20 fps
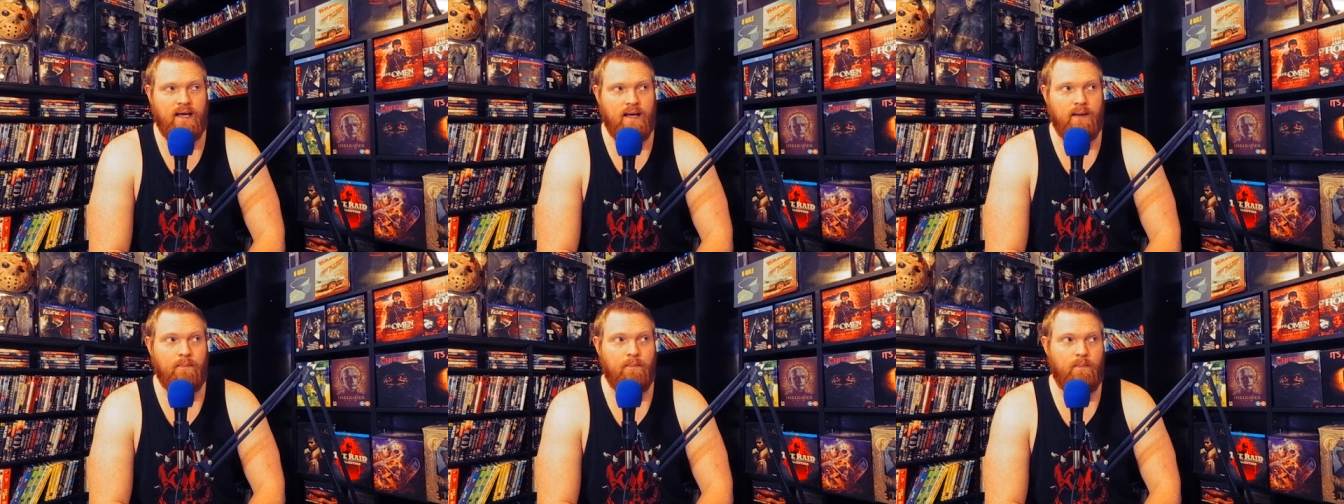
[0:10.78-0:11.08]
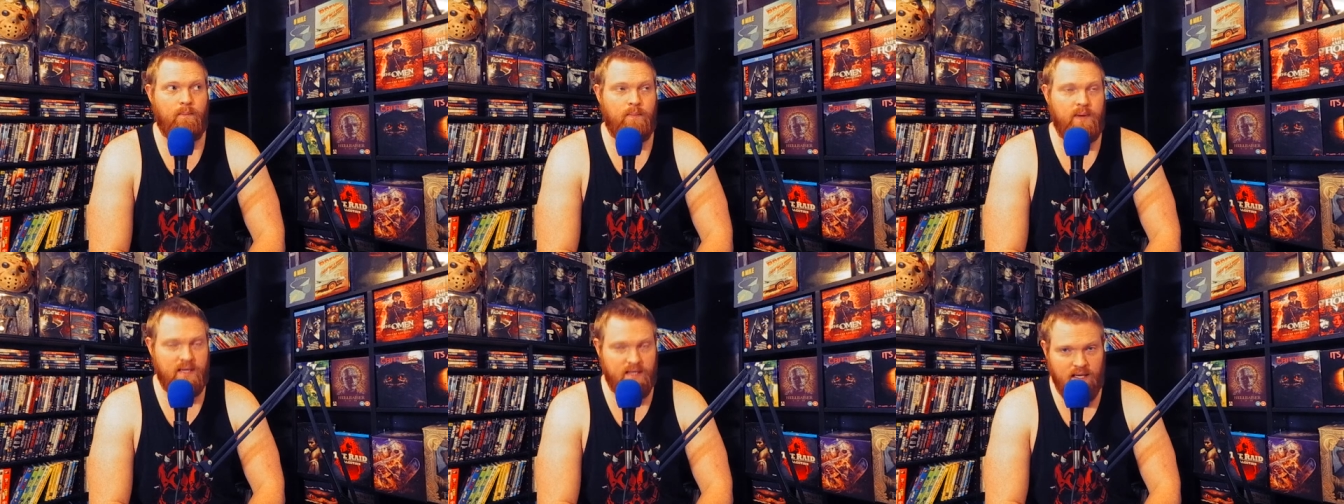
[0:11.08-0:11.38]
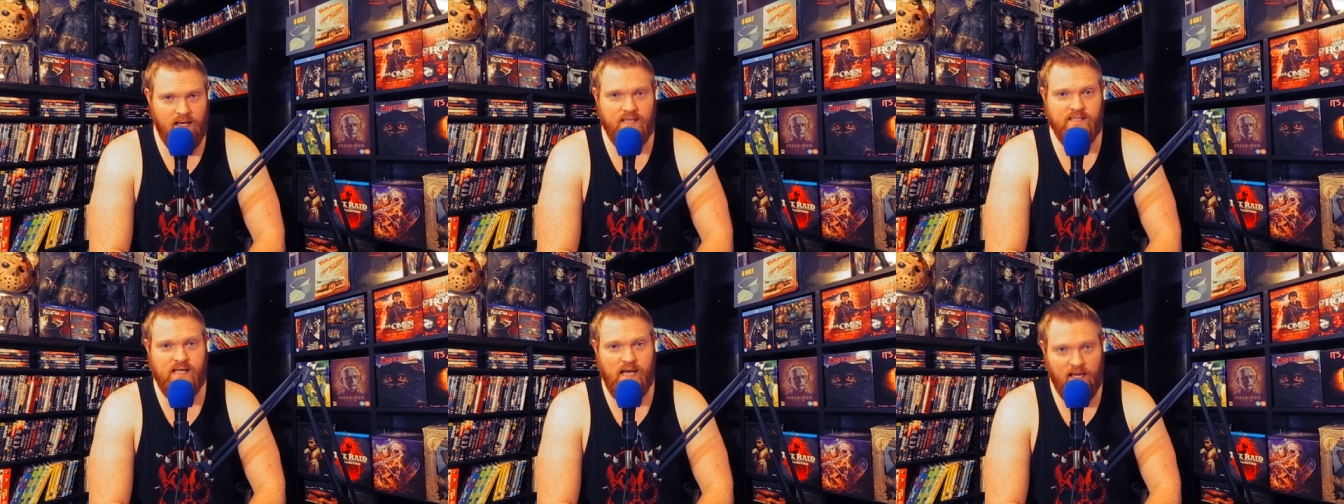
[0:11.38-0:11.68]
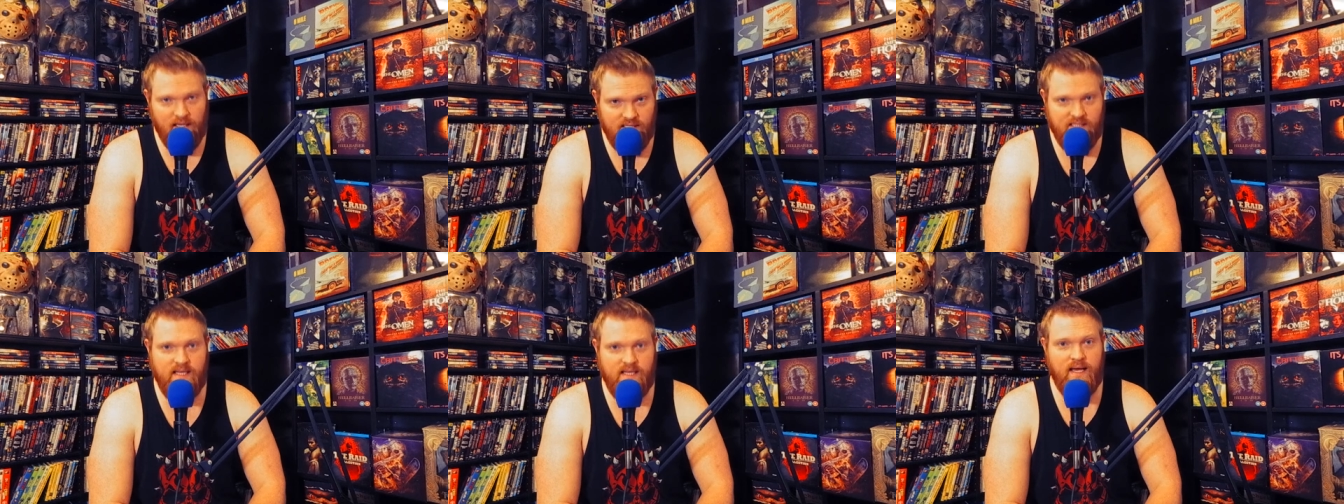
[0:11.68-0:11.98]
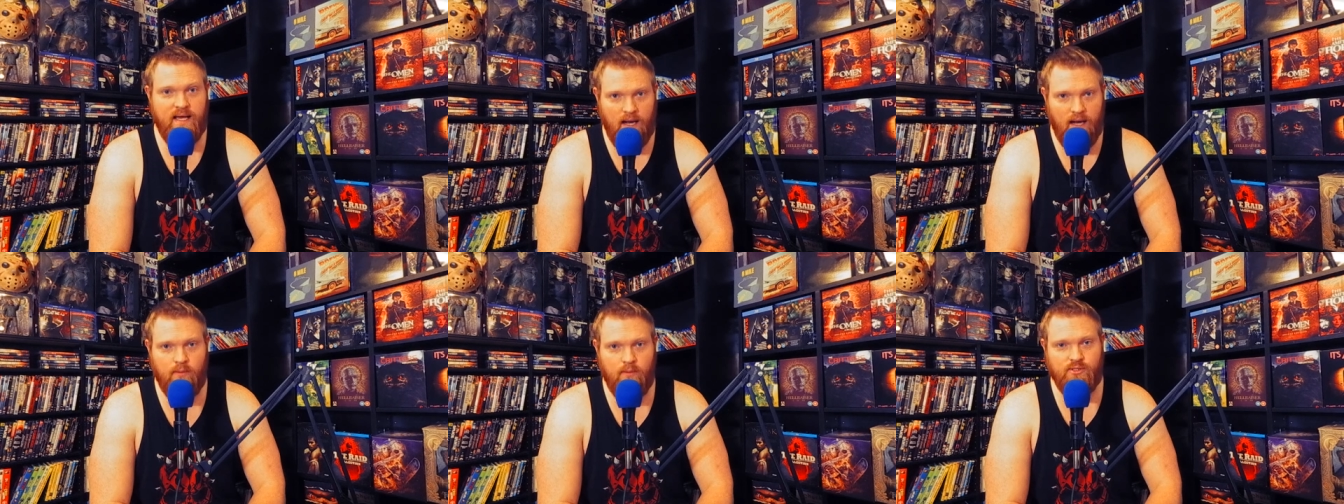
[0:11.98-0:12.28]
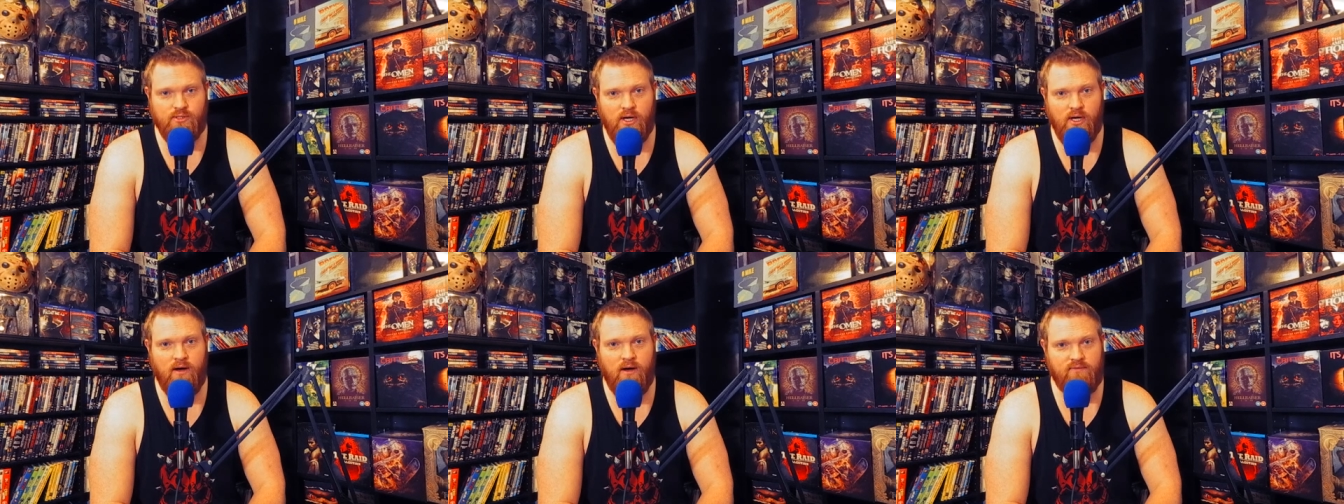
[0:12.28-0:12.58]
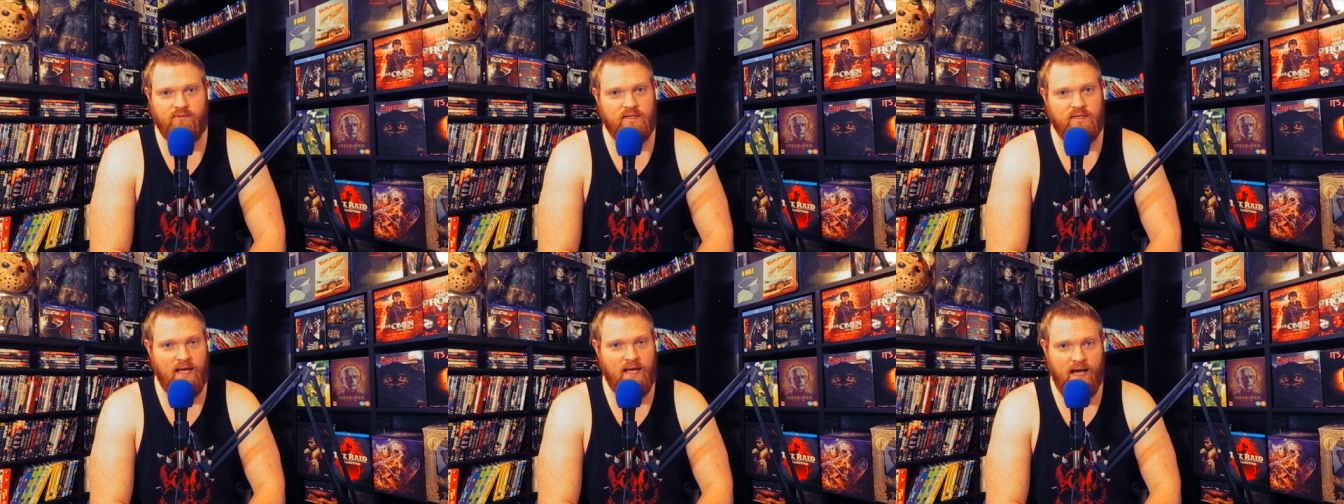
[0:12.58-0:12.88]
Because I said I was off
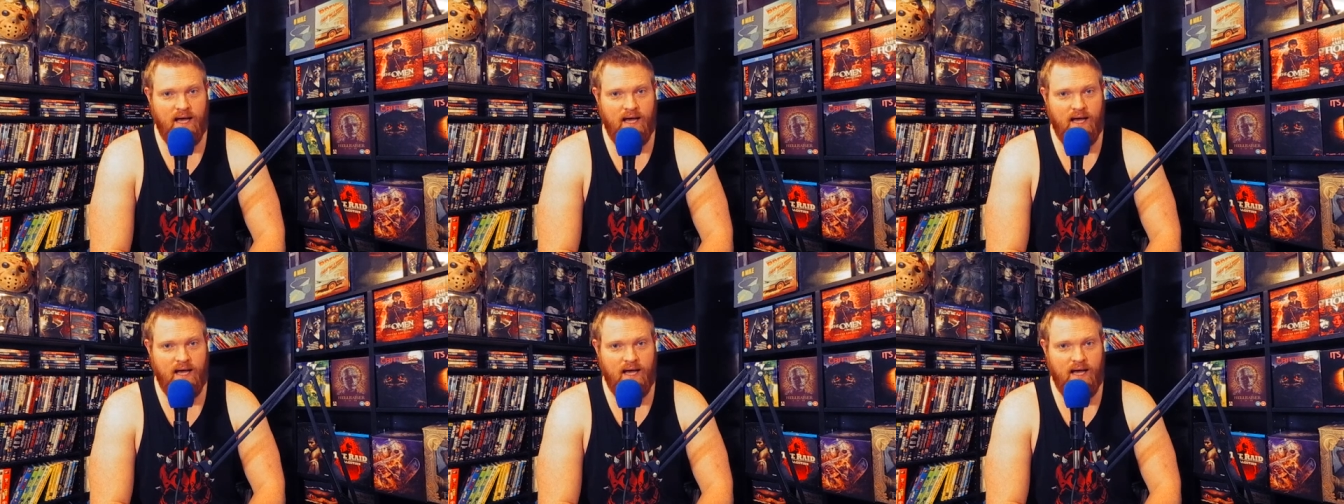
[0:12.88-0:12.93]
today.